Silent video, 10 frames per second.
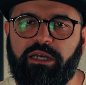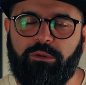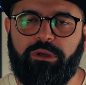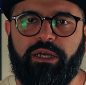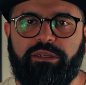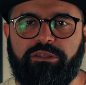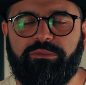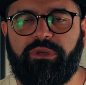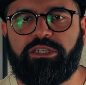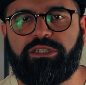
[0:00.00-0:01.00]
However, I need
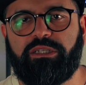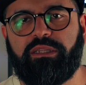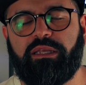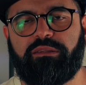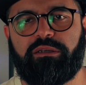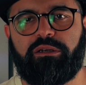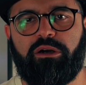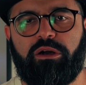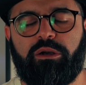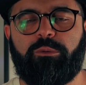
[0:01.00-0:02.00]
to mention that the
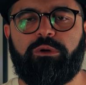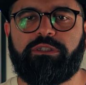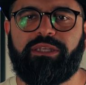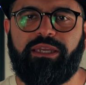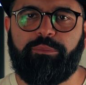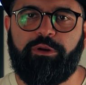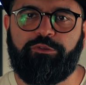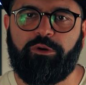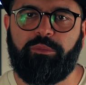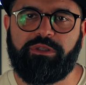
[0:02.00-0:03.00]
car was a
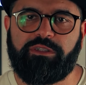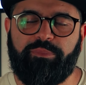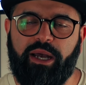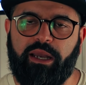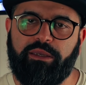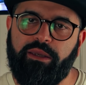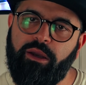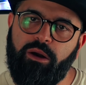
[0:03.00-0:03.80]
performance pack